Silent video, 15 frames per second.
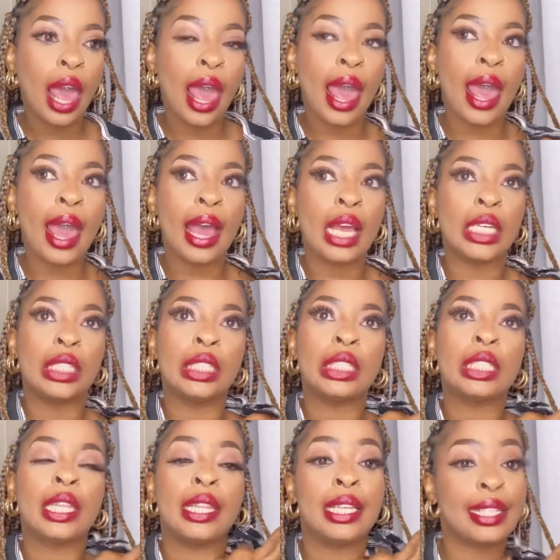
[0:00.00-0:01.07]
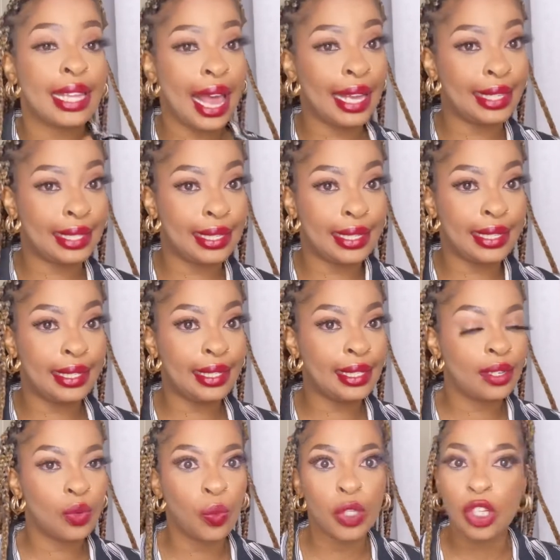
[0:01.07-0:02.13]
And this accident
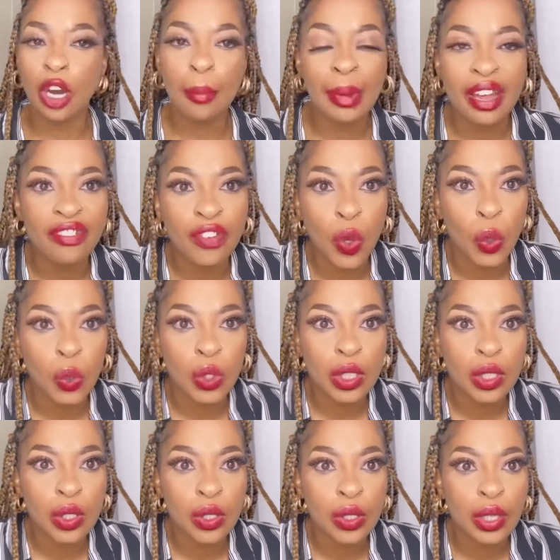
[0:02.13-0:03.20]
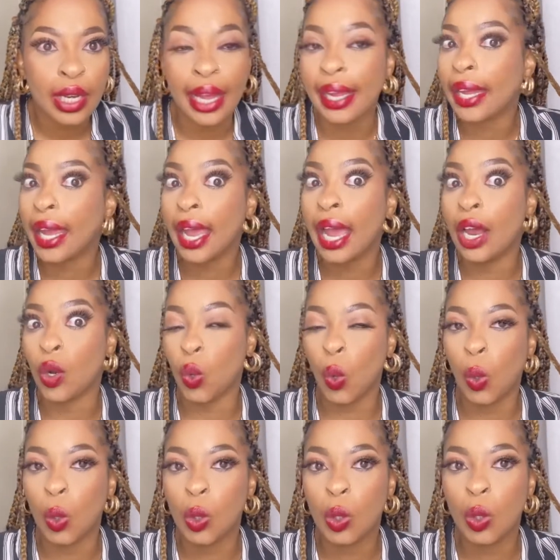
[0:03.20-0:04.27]
was not my fault, like, at
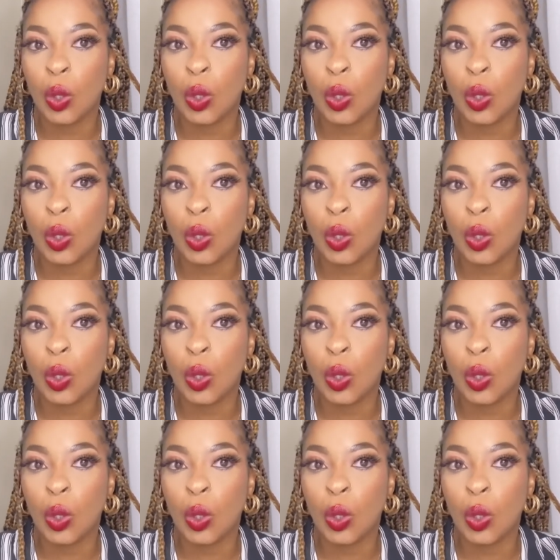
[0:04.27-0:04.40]
all.